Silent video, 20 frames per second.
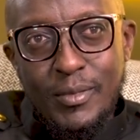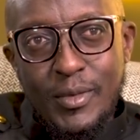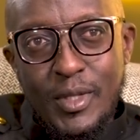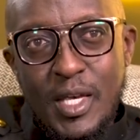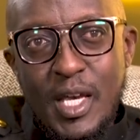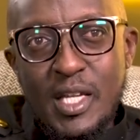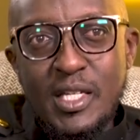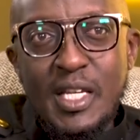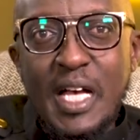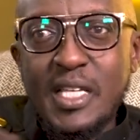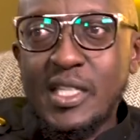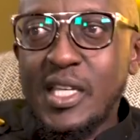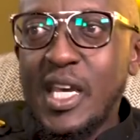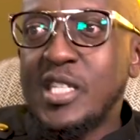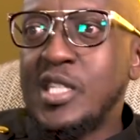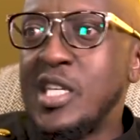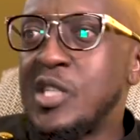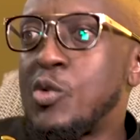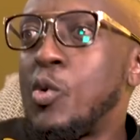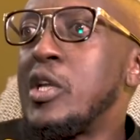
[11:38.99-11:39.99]
Yet us
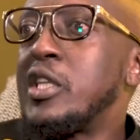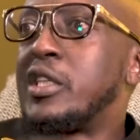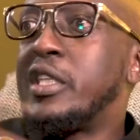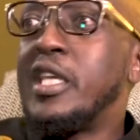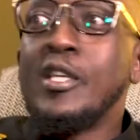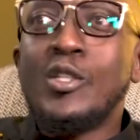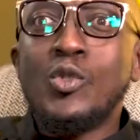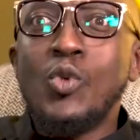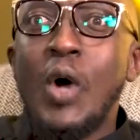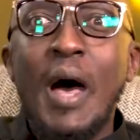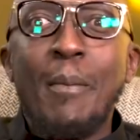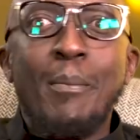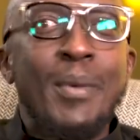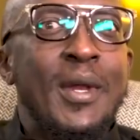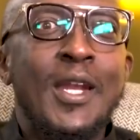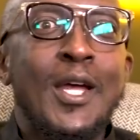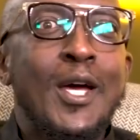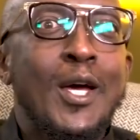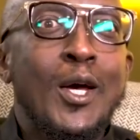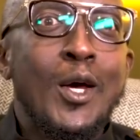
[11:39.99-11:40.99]
guys just want things to
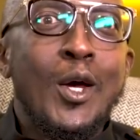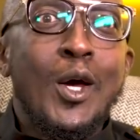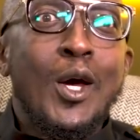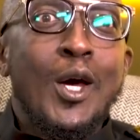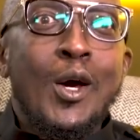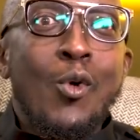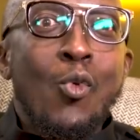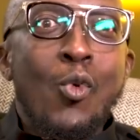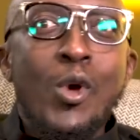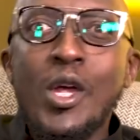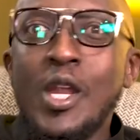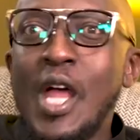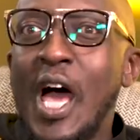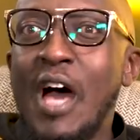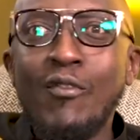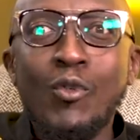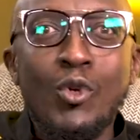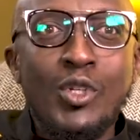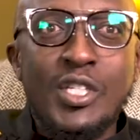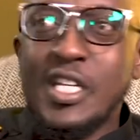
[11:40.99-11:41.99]
happen. We
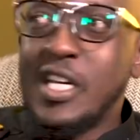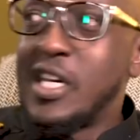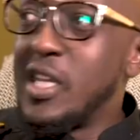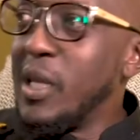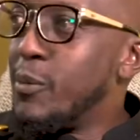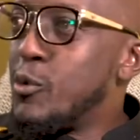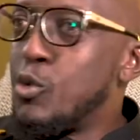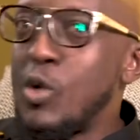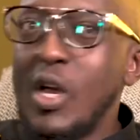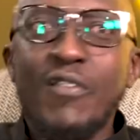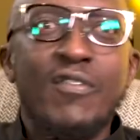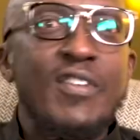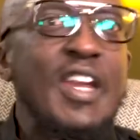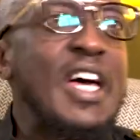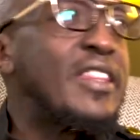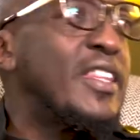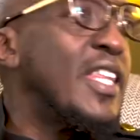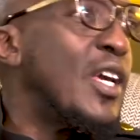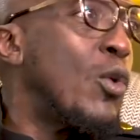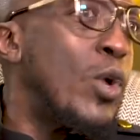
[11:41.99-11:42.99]
have no script, we have
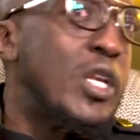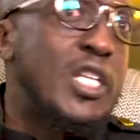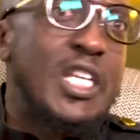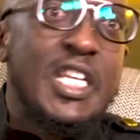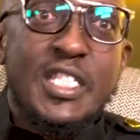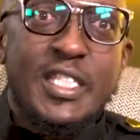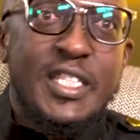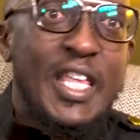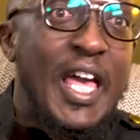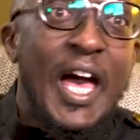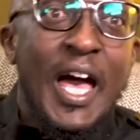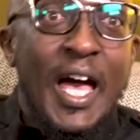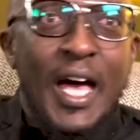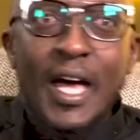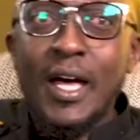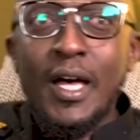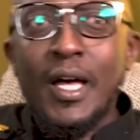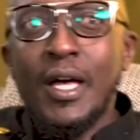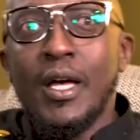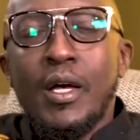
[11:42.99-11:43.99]
nothing, we're just there.
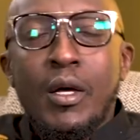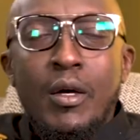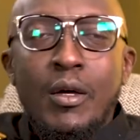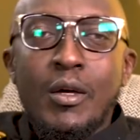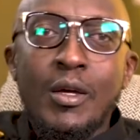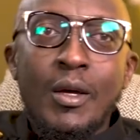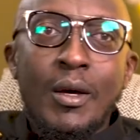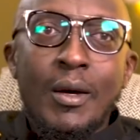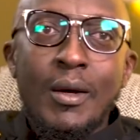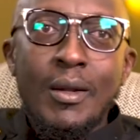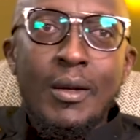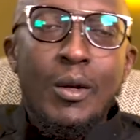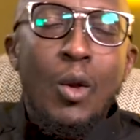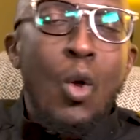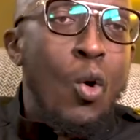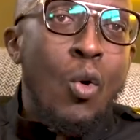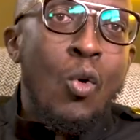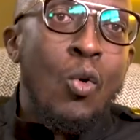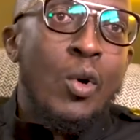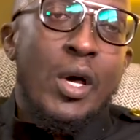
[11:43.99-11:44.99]

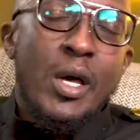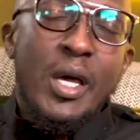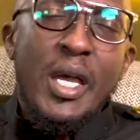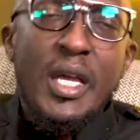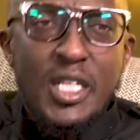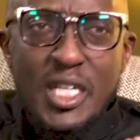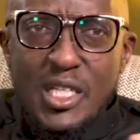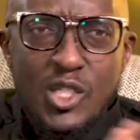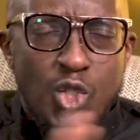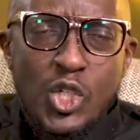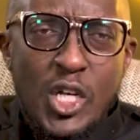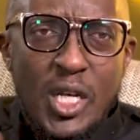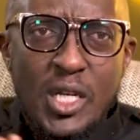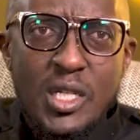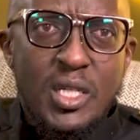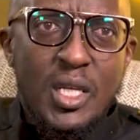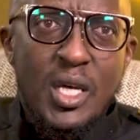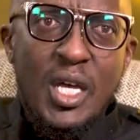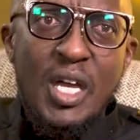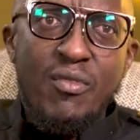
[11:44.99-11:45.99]
No, it just
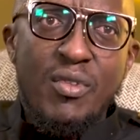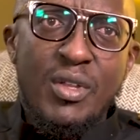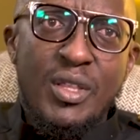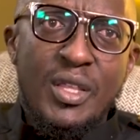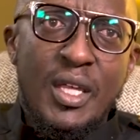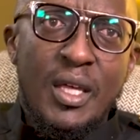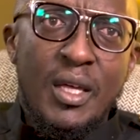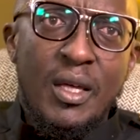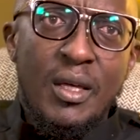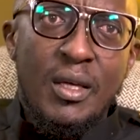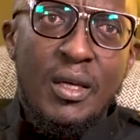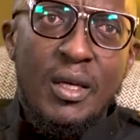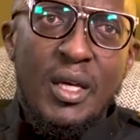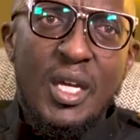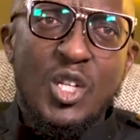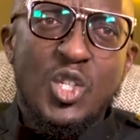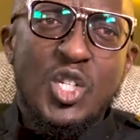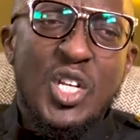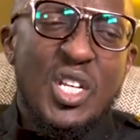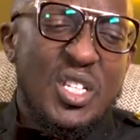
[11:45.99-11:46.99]
changed everything.
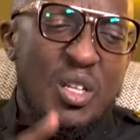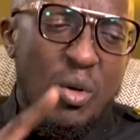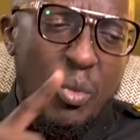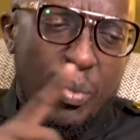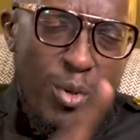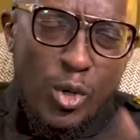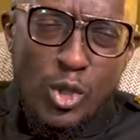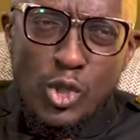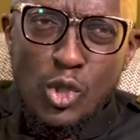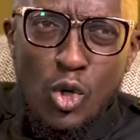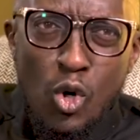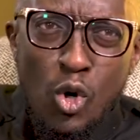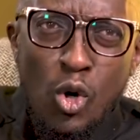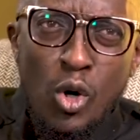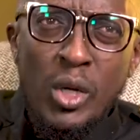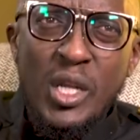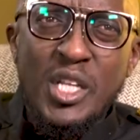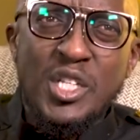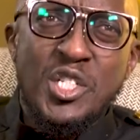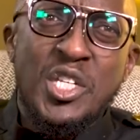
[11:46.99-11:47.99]
It changed our
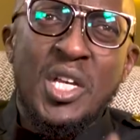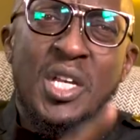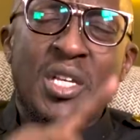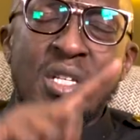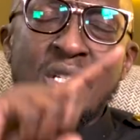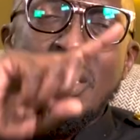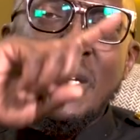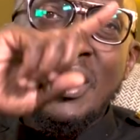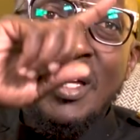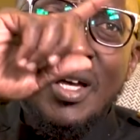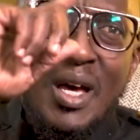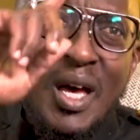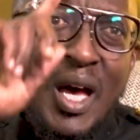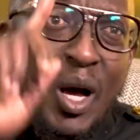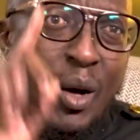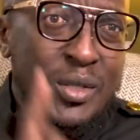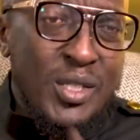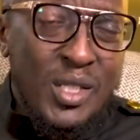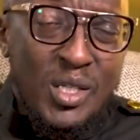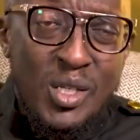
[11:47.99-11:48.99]
protocol, it changed
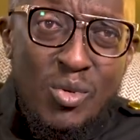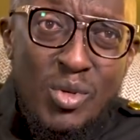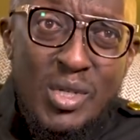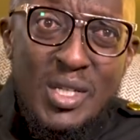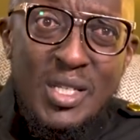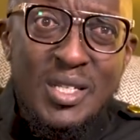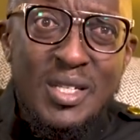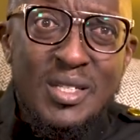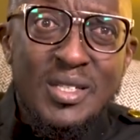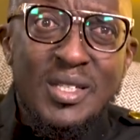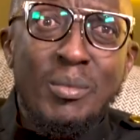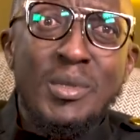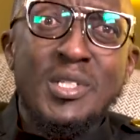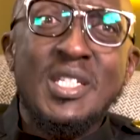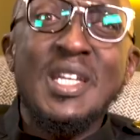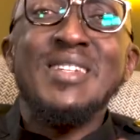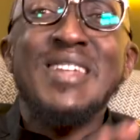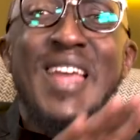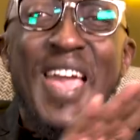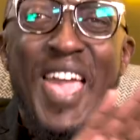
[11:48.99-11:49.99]
our security system, it
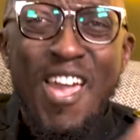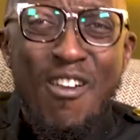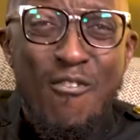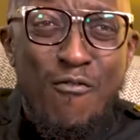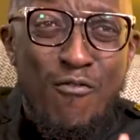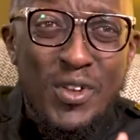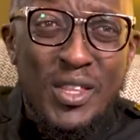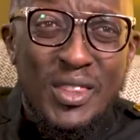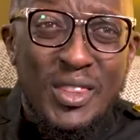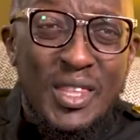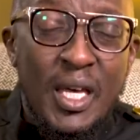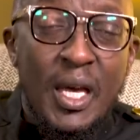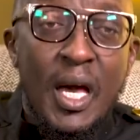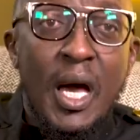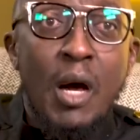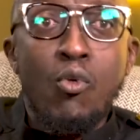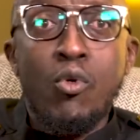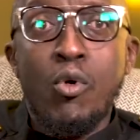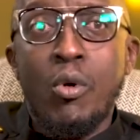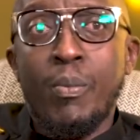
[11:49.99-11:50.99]
changed everything,
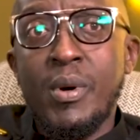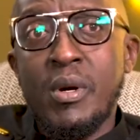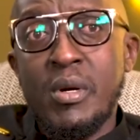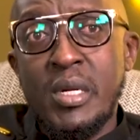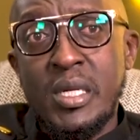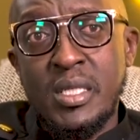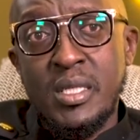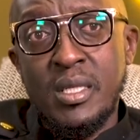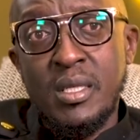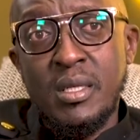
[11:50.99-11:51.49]
how we operate.